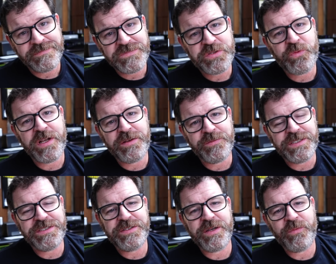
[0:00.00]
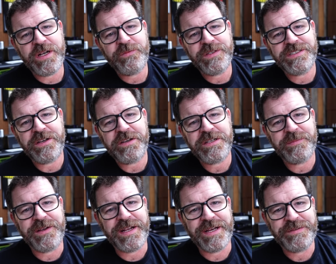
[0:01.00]
So why don't we do that? Why don't we talk
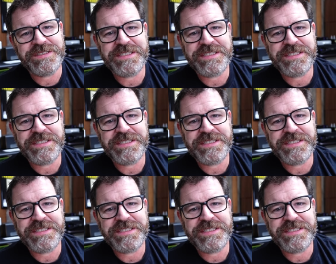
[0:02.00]
about how it